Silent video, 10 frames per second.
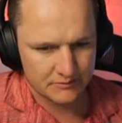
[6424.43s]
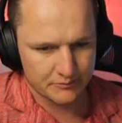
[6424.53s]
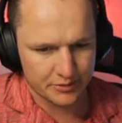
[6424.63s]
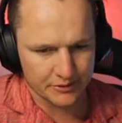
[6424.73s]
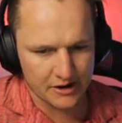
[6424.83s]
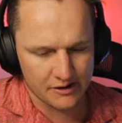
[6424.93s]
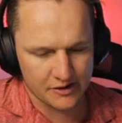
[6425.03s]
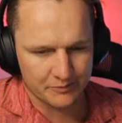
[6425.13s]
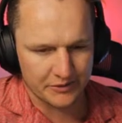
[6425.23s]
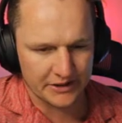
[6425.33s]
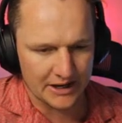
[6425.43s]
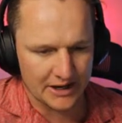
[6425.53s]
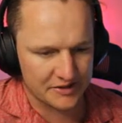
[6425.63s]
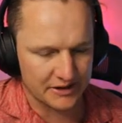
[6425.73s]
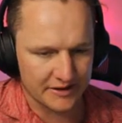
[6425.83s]
Pereira is completely
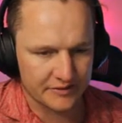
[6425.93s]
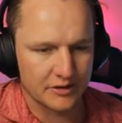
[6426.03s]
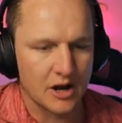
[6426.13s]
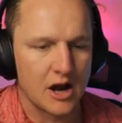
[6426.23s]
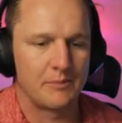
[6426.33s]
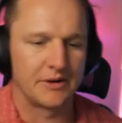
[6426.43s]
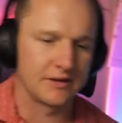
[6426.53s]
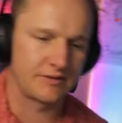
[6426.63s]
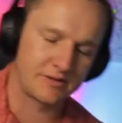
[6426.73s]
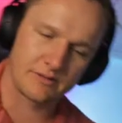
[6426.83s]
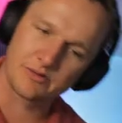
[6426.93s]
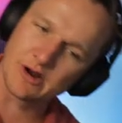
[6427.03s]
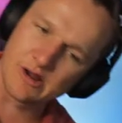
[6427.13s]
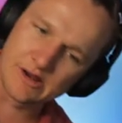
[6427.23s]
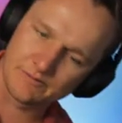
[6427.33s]
isolated. Ah, oh, but it's
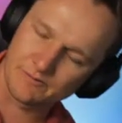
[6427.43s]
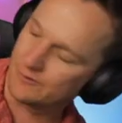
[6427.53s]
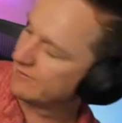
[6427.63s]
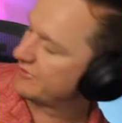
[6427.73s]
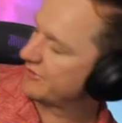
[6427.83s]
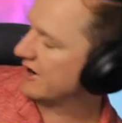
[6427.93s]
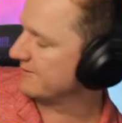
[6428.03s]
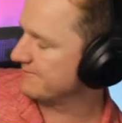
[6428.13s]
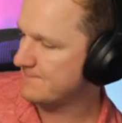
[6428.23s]
thrown. Fulham thrown.